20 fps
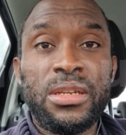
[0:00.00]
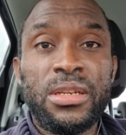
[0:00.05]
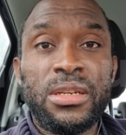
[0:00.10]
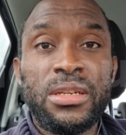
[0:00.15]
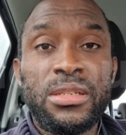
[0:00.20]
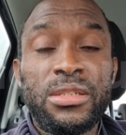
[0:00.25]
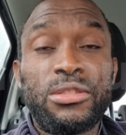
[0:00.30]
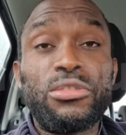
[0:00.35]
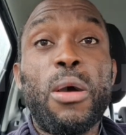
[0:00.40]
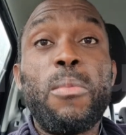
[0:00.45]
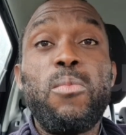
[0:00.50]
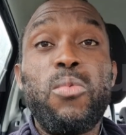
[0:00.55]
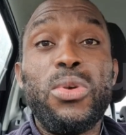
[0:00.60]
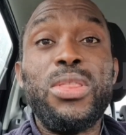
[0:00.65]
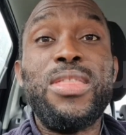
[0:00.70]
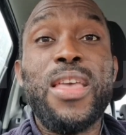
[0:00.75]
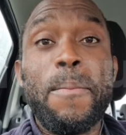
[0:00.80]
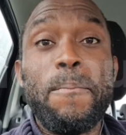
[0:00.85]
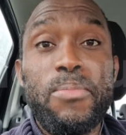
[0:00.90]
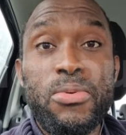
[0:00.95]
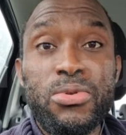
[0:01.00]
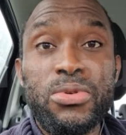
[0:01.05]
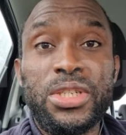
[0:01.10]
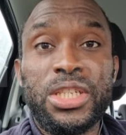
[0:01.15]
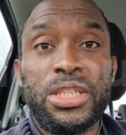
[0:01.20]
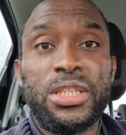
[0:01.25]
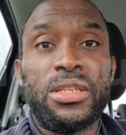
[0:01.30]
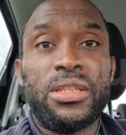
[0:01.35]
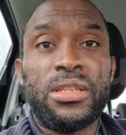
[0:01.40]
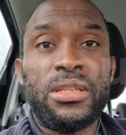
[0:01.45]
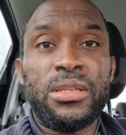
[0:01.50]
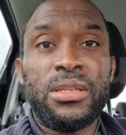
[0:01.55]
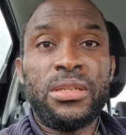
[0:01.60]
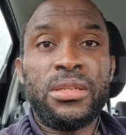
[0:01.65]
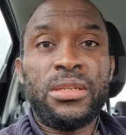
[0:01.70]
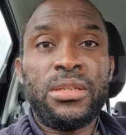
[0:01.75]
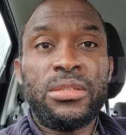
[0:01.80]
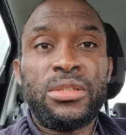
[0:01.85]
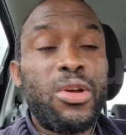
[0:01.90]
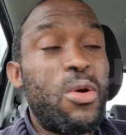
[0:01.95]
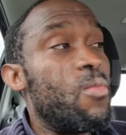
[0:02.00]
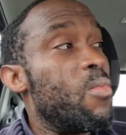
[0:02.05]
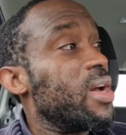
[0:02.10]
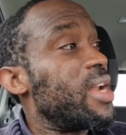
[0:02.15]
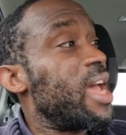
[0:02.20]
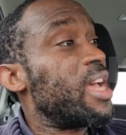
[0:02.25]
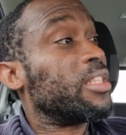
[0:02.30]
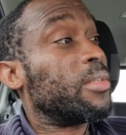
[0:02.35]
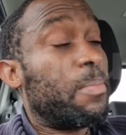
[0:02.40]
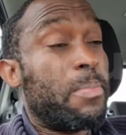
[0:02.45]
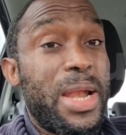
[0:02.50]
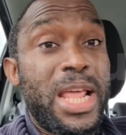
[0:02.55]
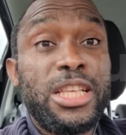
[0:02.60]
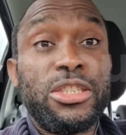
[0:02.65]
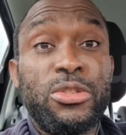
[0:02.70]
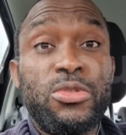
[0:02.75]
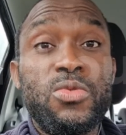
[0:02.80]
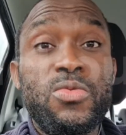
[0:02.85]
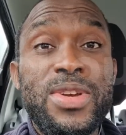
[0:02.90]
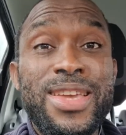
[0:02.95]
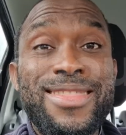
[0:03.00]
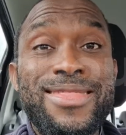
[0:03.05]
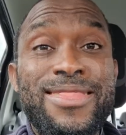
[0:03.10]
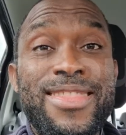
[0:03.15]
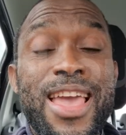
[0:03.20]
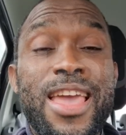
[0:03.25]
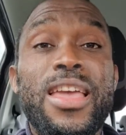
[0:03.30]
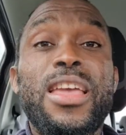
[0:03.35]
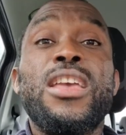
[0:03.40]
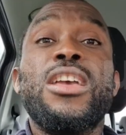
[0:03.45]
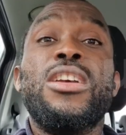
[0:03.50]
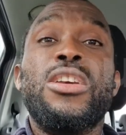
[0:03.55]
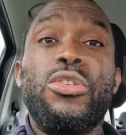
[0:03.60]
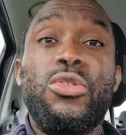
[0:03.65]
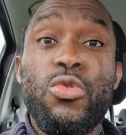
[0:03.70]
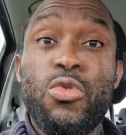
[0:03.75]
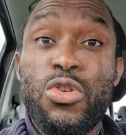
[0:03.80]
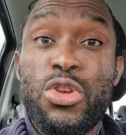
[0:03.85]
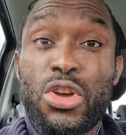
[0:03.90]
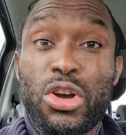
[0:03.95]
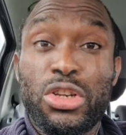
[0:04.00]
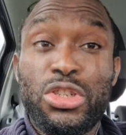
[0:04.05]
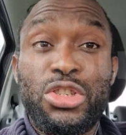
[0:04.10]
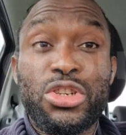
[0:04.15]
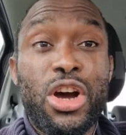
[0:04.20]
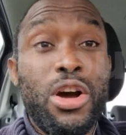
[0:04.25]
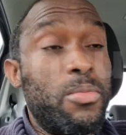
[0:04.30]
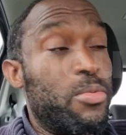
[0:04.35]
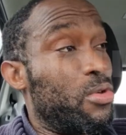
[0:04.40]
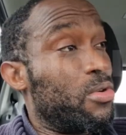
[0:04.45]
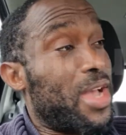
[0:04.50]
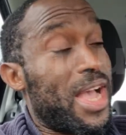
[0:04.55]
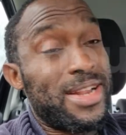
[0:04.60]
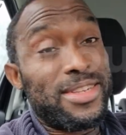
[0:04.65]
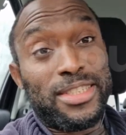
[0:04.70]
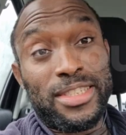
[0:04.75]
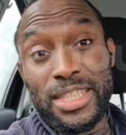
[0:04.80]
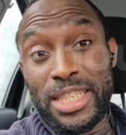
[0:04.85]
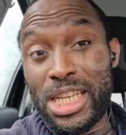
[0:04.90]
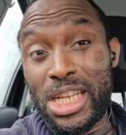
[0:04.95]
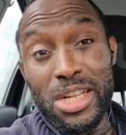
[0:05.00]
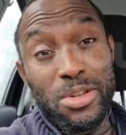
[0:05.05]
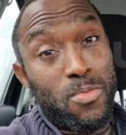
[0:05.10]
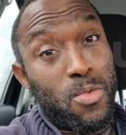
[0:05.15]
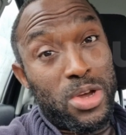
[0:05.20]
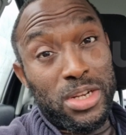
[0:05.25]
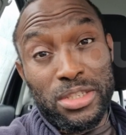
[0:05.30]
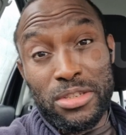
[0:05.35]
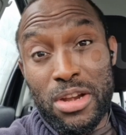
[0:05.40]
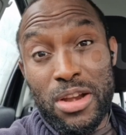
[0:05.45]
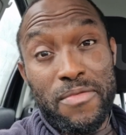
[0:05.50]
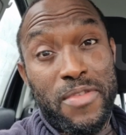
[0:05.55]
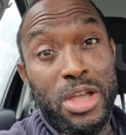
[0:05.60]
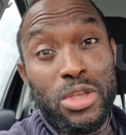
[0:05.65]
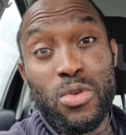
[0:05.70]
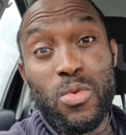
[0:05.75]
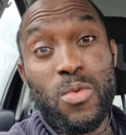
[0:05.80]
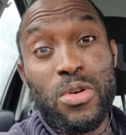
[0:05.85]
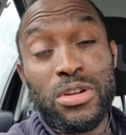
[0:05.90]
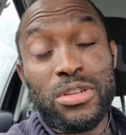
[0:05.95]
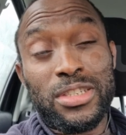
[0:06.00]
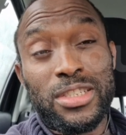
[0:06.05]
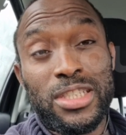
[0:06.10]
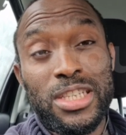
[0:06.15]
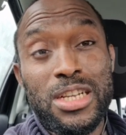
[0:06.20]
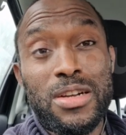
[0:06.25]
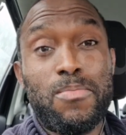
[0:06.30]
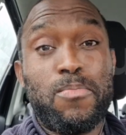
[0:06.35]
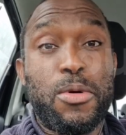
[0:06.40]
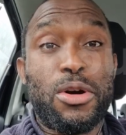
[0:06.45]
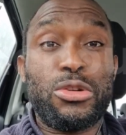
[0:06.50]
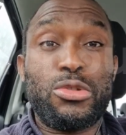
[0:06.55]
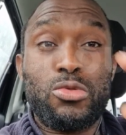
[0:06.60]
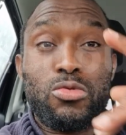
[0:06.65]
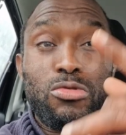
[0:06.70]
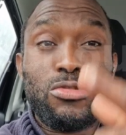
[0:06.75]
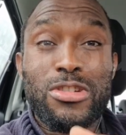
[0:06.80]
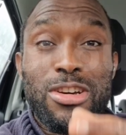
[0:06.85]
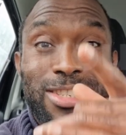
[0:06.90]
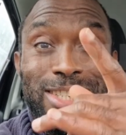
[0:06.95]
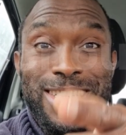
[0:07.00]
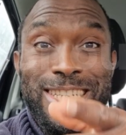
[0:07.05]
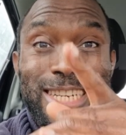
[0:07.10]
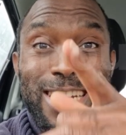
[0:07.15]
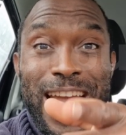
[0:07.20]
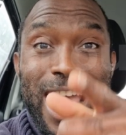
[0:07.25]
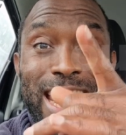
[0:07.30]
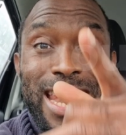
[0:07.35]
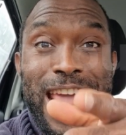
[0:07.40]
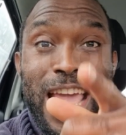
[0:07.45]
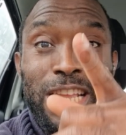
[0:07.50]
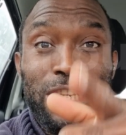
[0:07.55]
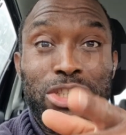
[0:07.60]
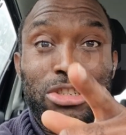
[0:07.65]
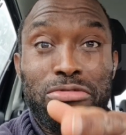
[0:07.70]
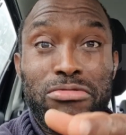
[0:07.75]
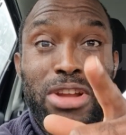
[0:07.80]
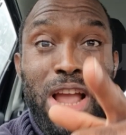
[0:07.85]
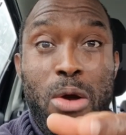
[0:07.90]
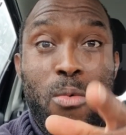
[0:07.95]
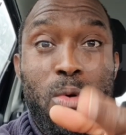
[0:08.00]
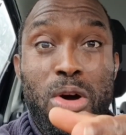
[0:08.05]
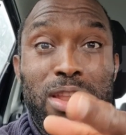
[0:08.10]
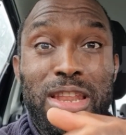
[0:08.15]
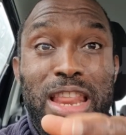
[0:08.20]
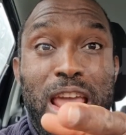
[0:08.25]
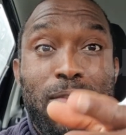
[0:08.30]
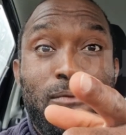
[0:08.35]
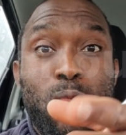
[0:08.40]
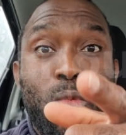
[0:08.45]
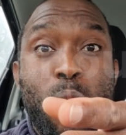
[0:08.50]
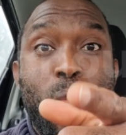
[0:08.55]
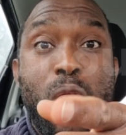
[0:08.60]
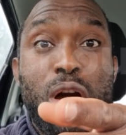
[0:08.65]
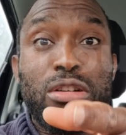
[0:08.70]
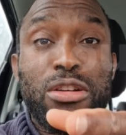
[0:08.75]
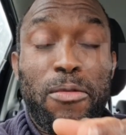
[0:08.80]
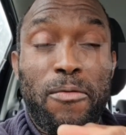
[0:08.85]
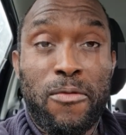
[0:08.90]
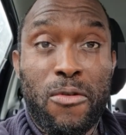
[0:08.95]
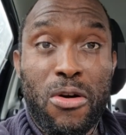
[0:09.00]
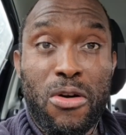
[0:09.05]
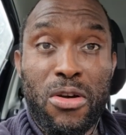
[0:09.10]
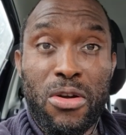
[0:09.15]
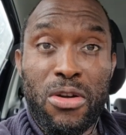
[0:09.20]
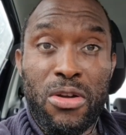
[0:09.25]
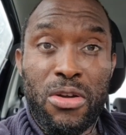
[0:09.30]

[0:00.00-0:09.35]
Stop with the bullshit. Someone has placed you in there. Do your job. You can steal whatsoever you want to steal, but do not deny Nigeria what they've worked for.